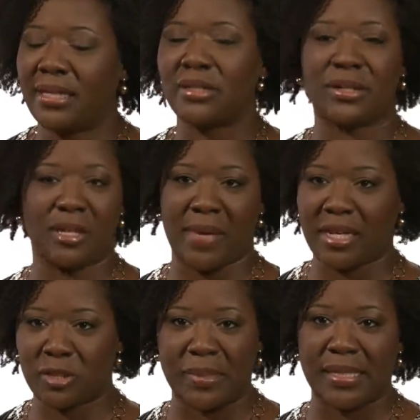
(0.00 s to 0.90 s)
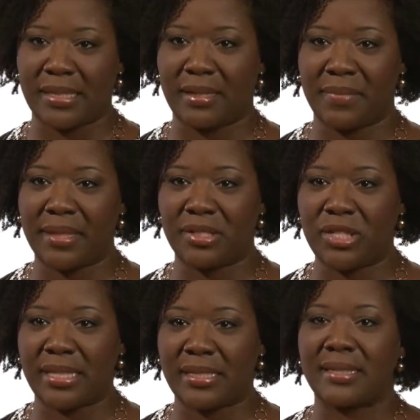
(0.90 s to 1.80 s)
a learning management system. It's
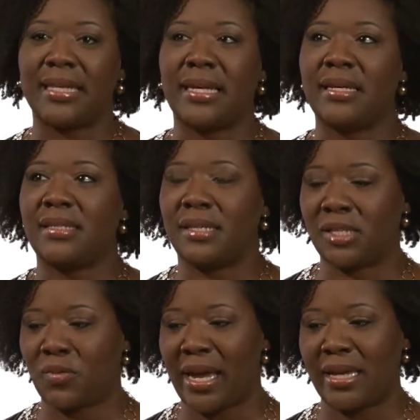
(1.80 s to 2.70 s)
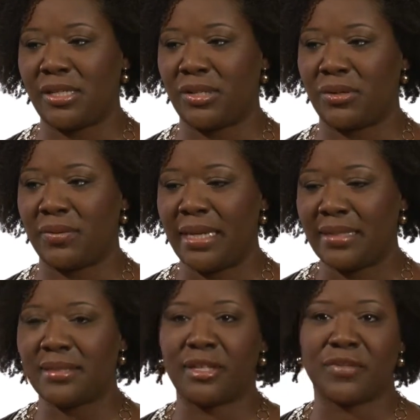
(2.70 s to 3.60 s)
just the easiest way to
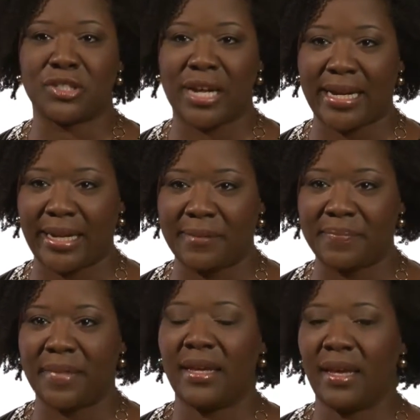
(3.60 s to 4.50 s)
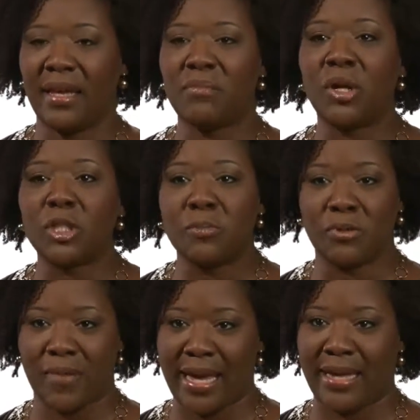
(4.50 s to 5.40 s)
deliver training in
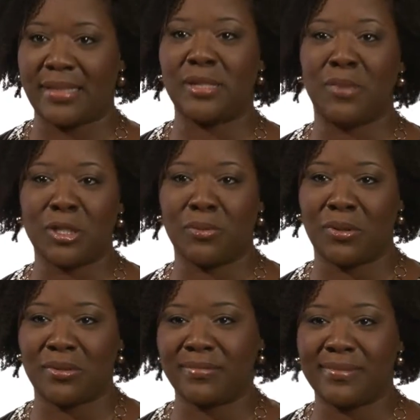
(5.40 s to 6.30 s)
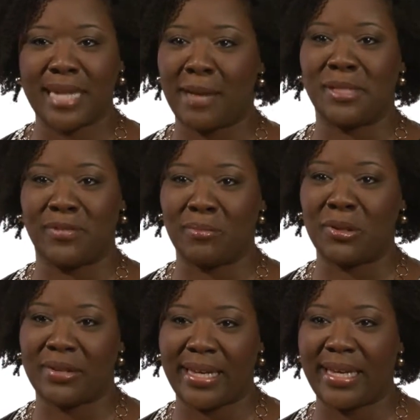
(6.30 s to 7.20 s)
multiple ways to multiple types of
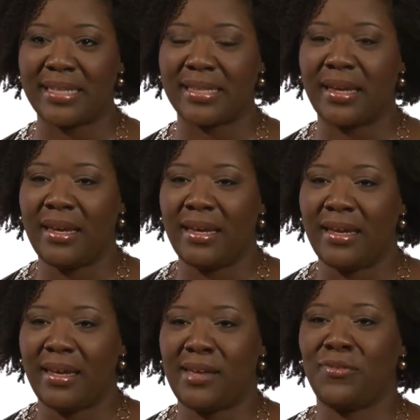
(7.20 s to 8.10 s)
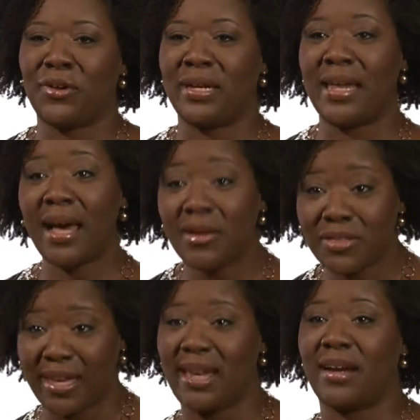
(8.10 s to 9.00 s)
employees. If you're in
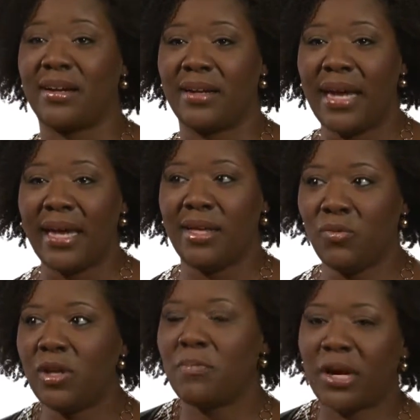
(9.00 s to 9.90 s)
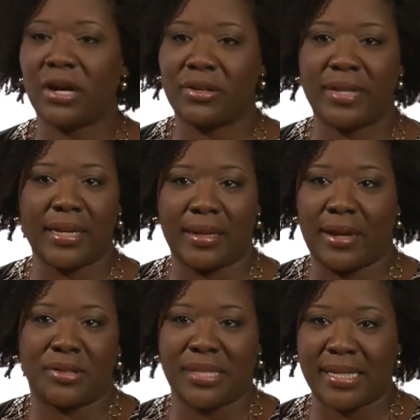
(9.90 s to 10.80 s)
healthcare, you want a partner that
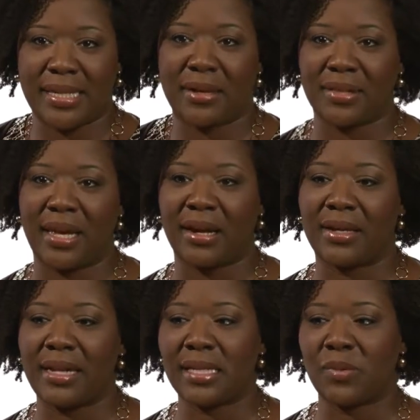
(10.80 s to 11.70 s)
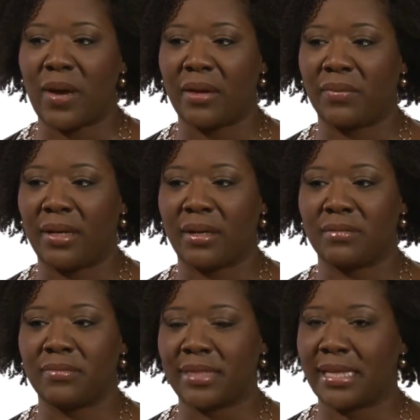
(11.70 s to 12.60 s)
understands healthcare, and that's why we are
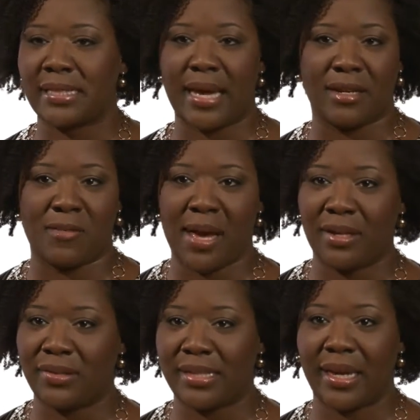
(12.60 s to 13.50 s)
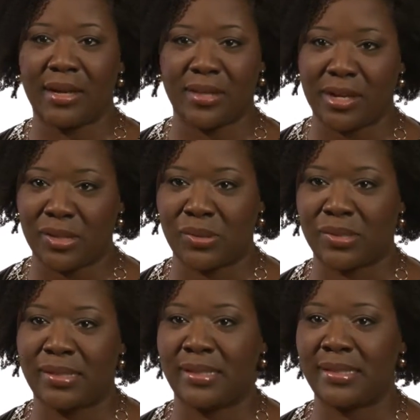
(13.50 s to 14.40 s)
really excited about using Healthcare
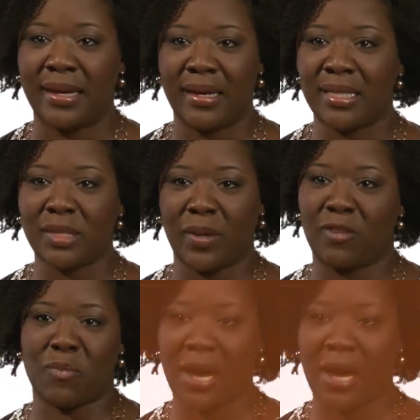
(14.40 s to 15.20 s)
Source's suite of